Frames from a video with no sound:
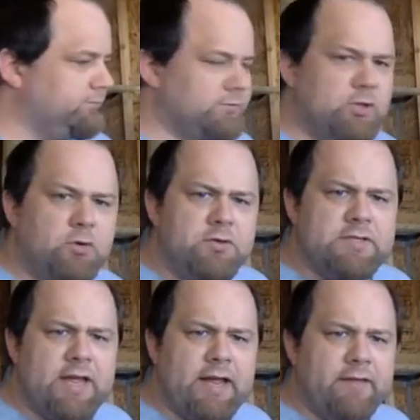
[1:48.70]

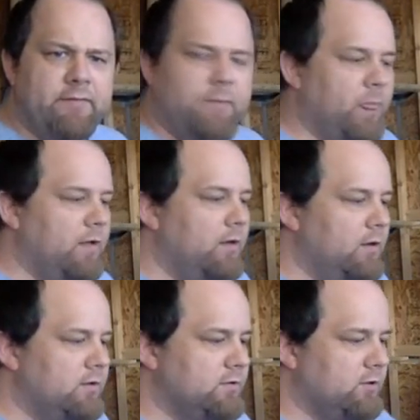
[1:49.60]
Tuesday,
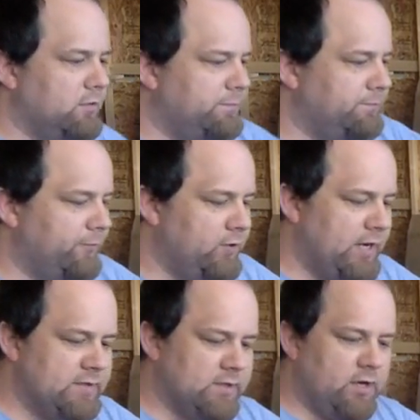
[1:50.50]
so a few
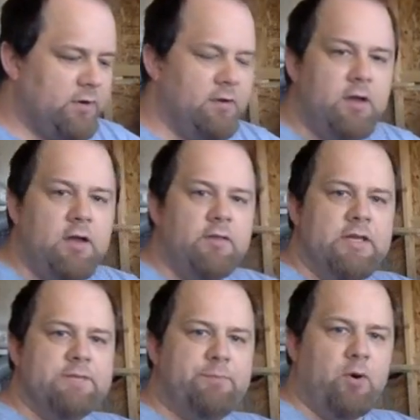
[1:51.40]
days ago,
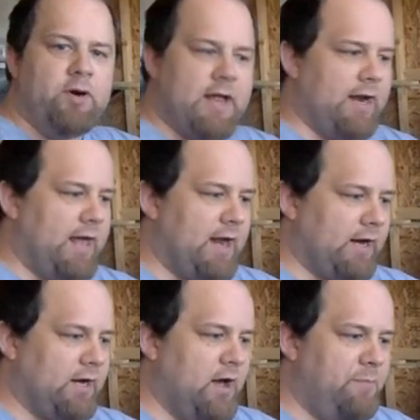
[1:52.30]
this board had a lot
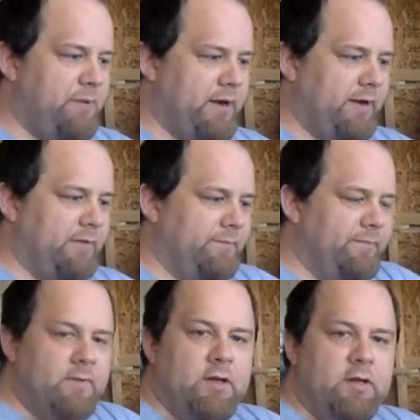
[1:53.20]
of cup in it.
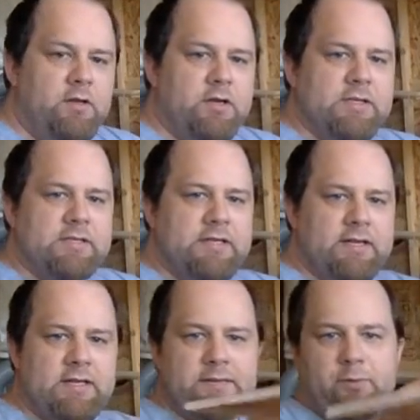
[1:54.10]
You can see
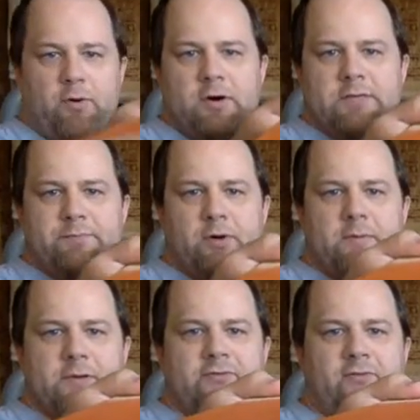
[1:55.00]
that the board is pretty
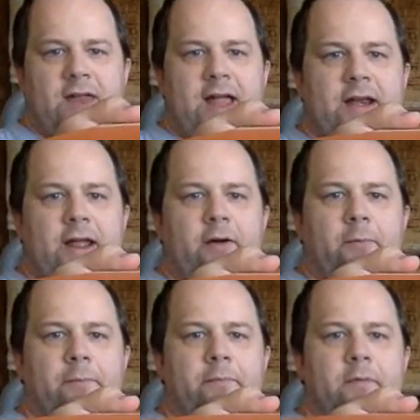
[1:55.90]
much flat now.
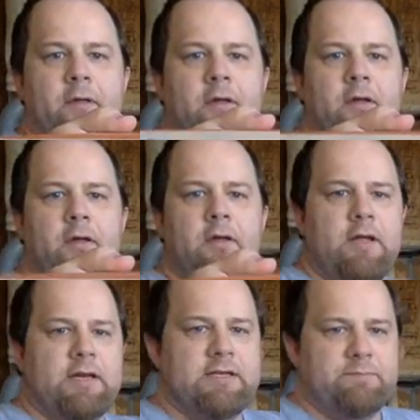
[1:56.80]

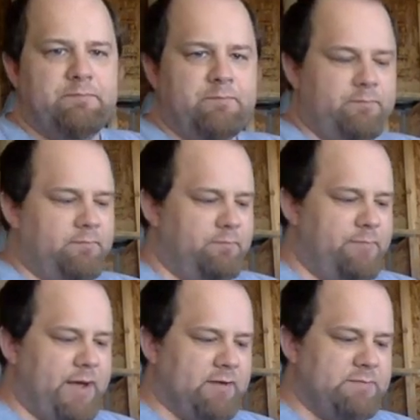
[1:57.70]
It just
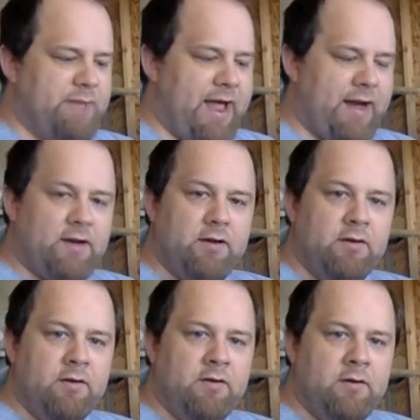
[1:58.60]
bounced back.
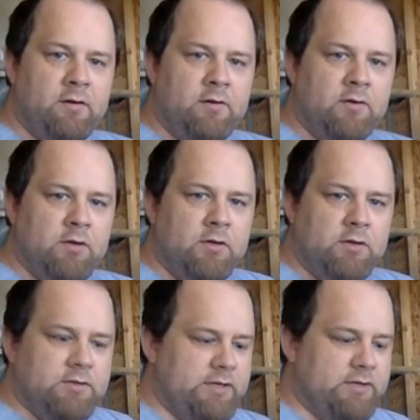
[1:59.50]

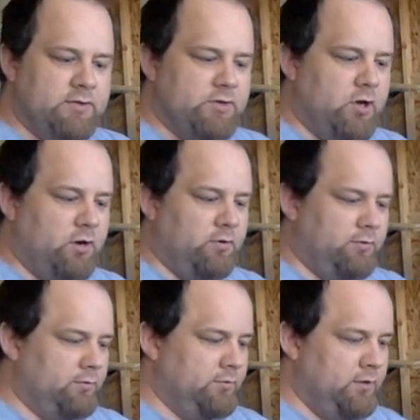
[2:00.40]
See, there's
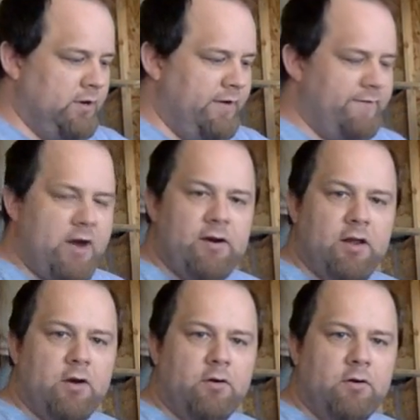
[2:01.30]
very little.